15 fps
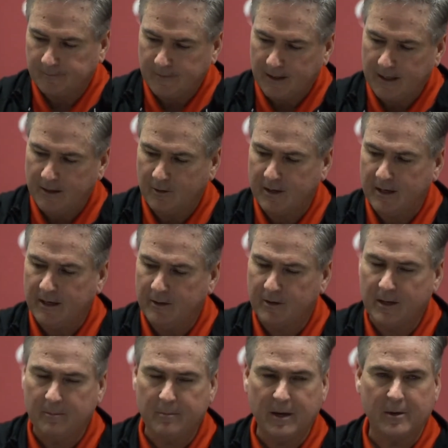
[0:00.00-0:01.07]
He'll
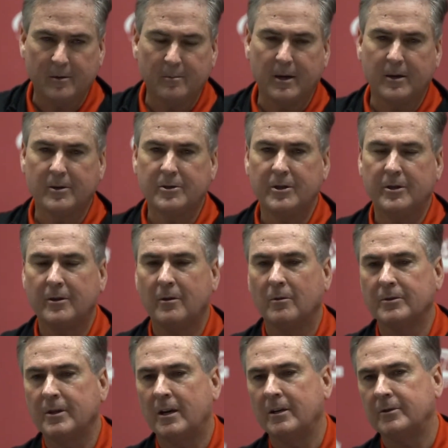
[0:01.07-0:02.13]
get better and better as the year
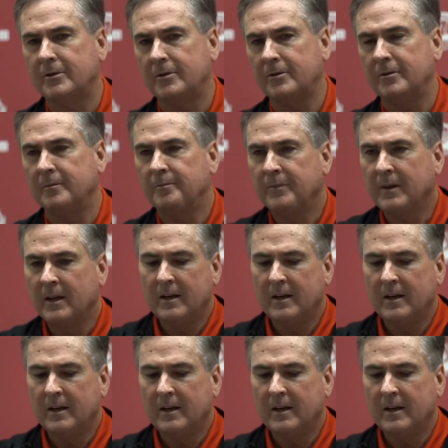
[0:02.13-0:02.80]
goes on, too.